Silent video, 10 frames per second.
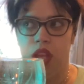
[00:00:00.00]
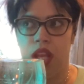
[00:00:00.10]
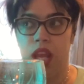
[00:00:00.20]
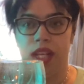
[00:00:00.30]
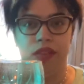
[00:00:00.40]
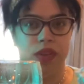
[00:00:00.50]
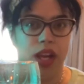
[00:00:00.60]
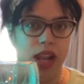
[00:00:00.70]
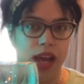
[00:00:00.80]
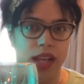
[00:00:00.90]
kind of
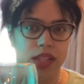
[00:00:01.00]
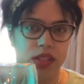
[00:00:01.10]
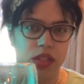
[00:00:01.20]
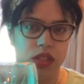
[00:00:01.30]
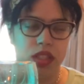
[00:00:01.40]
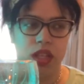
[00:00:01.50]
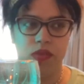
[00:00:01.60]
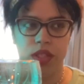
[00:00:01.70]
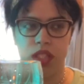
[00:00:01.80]
lie to yourself and